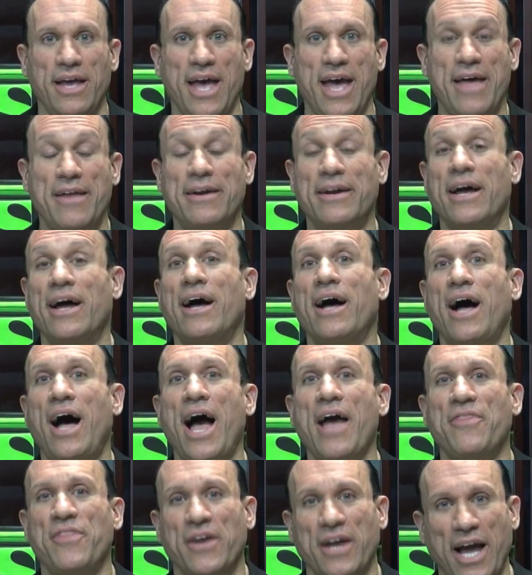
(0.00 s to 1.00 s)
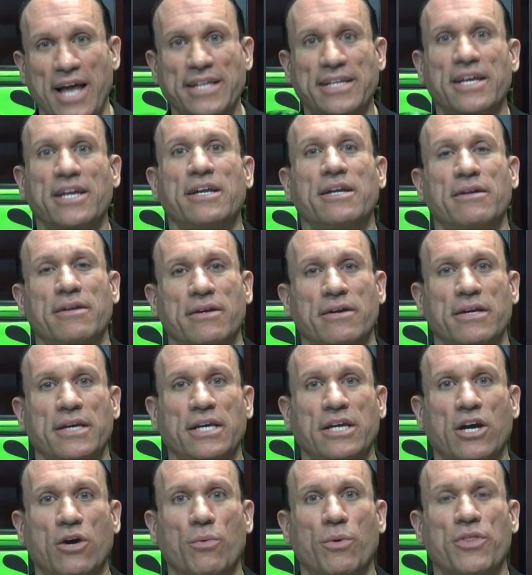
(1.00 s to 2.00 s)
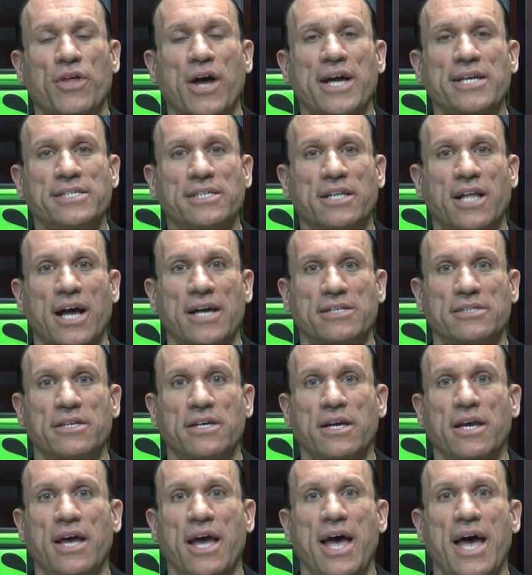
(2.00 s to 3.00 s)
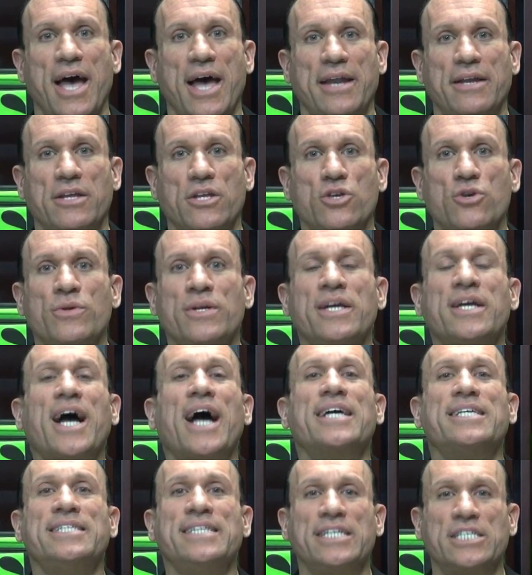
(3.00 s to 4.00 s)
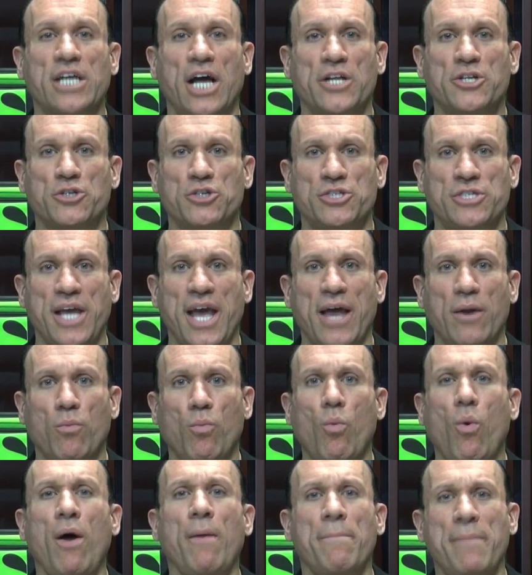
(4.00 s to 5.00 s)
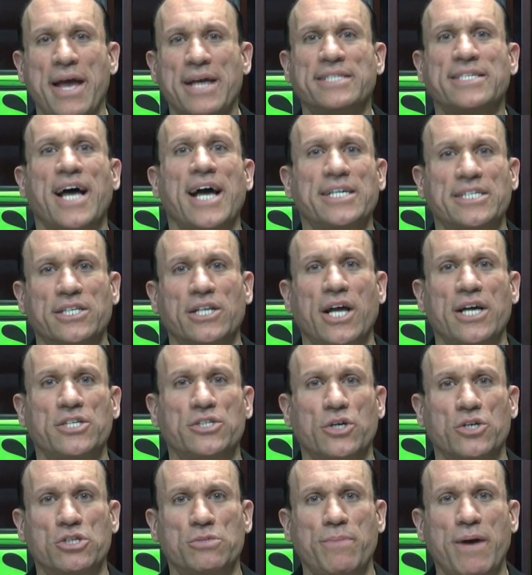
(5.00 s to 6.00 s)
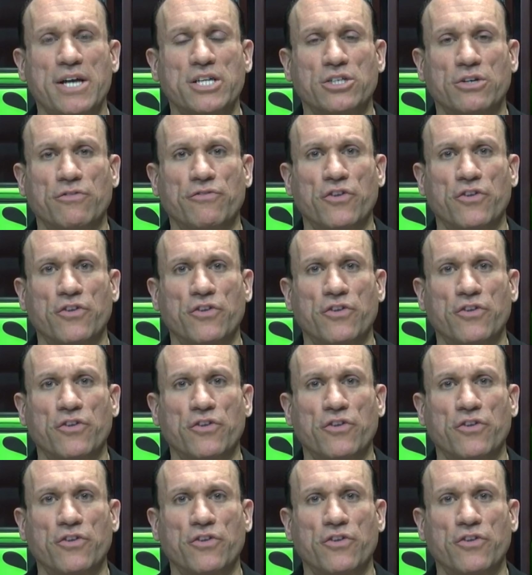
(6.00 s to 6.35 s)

And I think I did it here with ISOLYZE. And you guys need to understand what makes ISOLYZE so special.